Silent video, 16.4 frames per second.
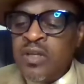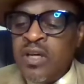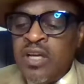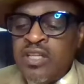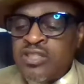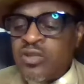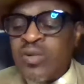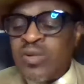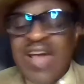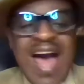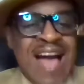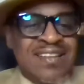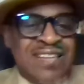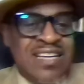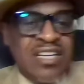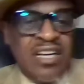So the
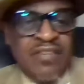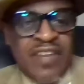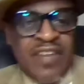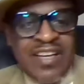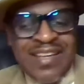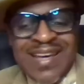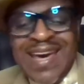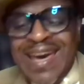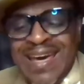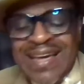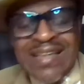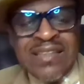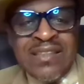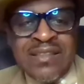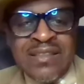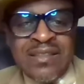idea of a
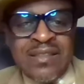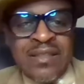king